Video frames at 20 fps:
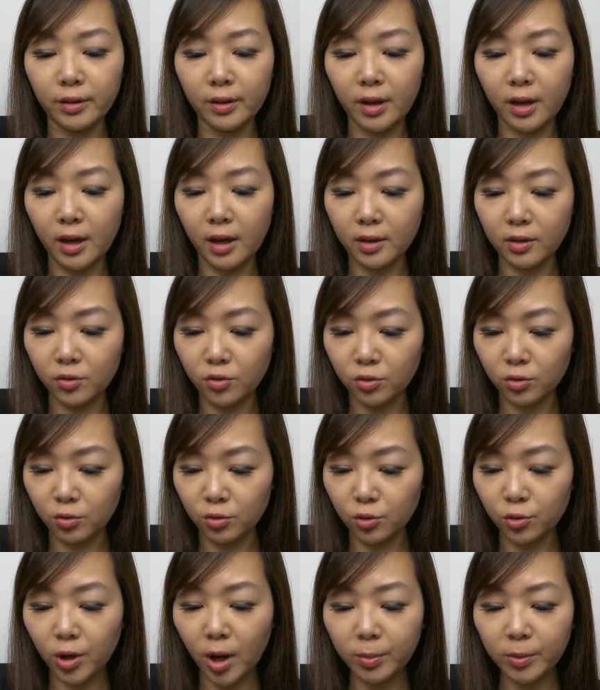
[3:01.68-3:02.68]
then to
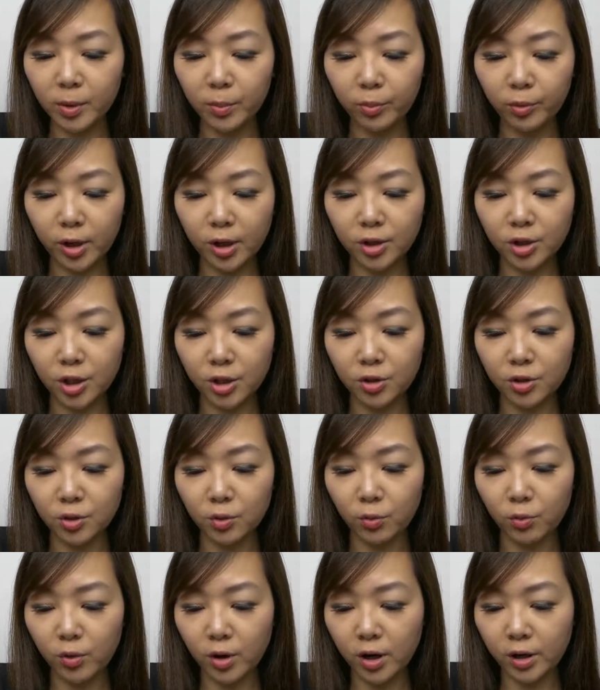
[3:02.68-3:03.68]
drop the brush into
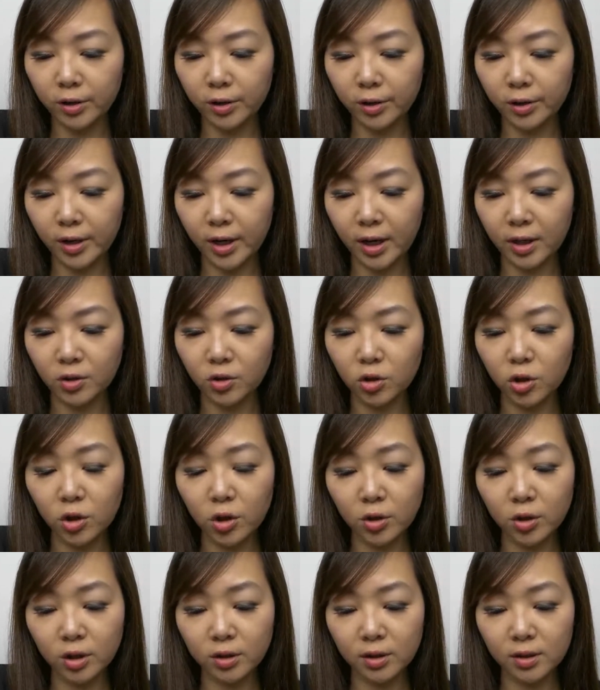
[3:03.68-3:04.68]
the water and
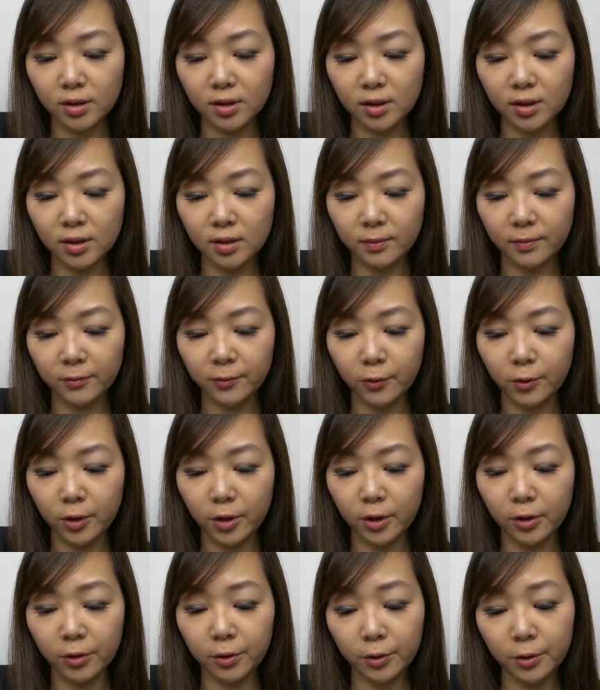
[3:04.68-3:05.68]
turn on the system
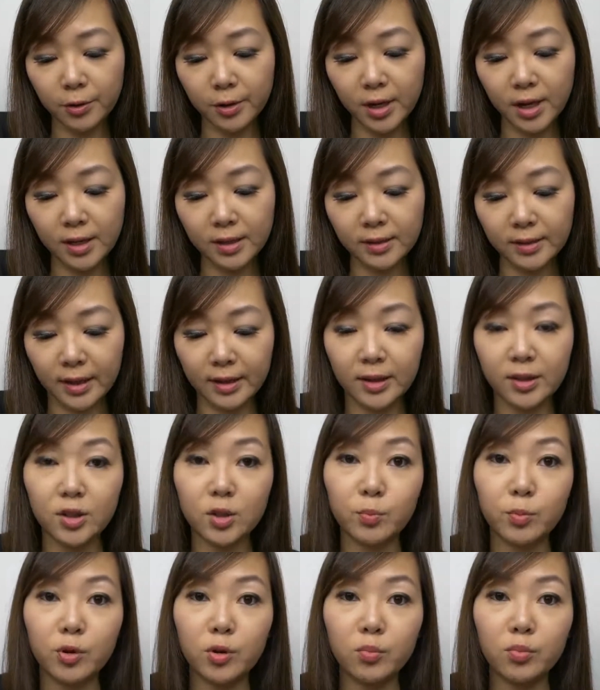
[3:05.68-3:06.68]
for 30
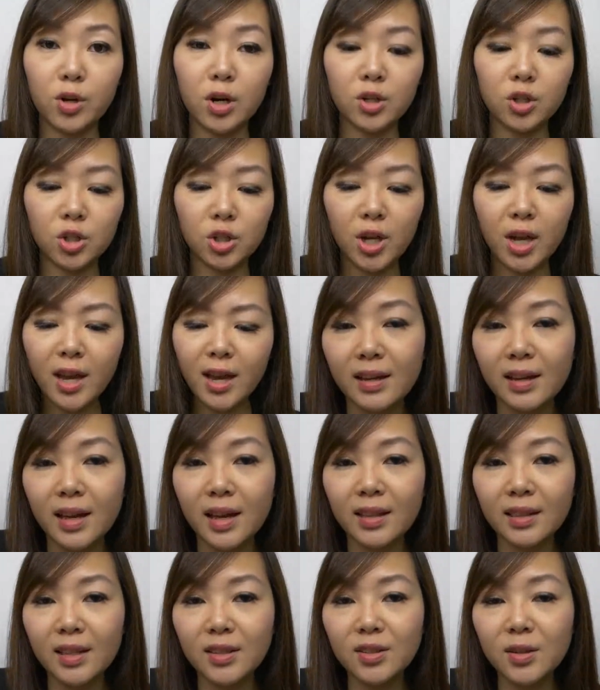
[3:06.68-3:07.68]
seconds per brush.
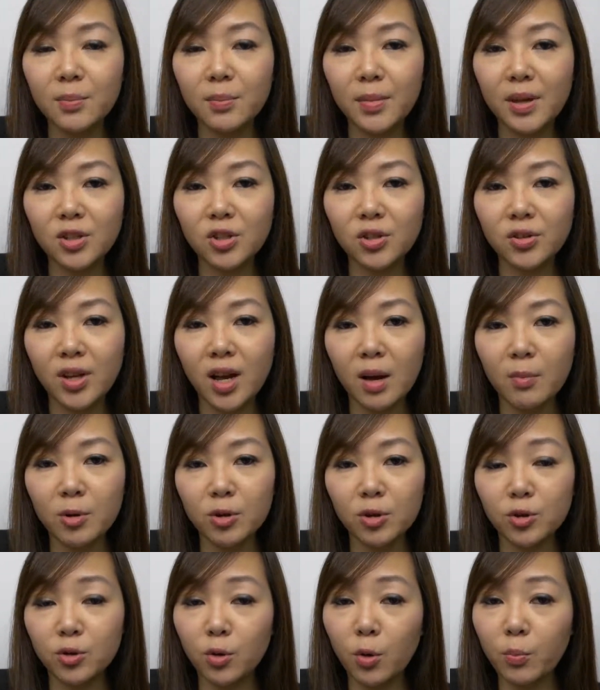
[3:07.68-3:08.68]
It doesn't mention how
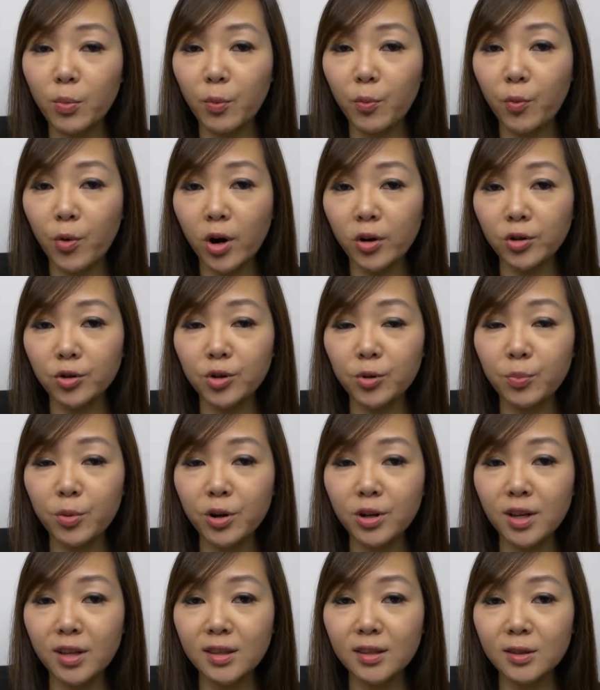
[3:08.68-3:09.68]
much soap and water to
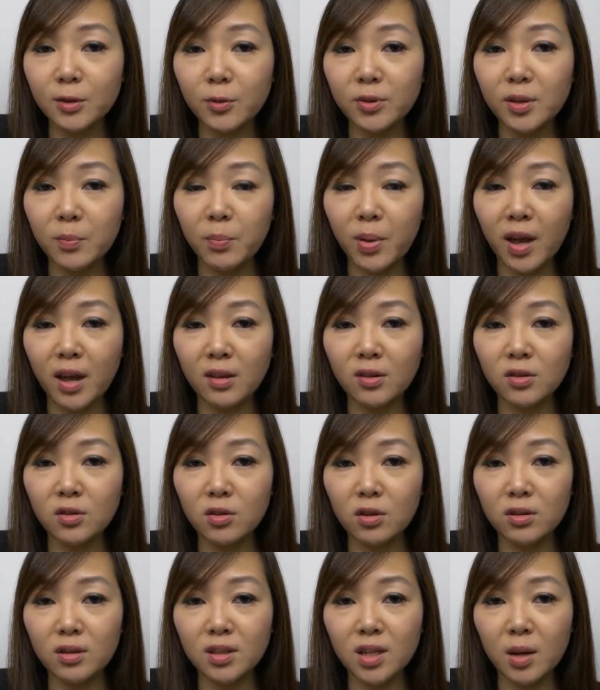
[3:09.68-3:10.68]
put in, so it depends
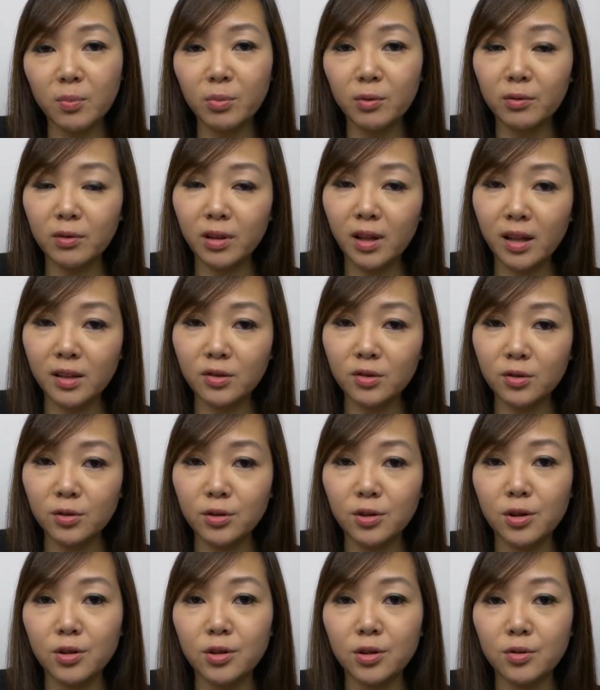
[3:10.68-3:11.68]
on the type of cleanser
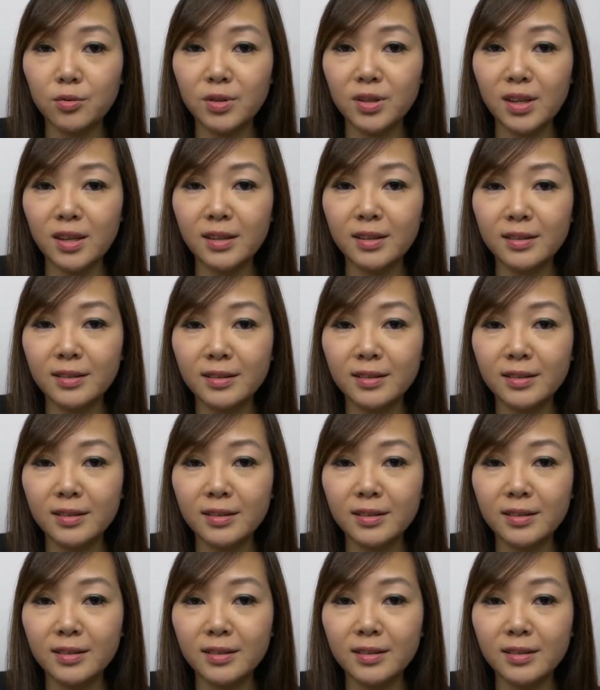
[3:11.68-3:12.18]
you're using.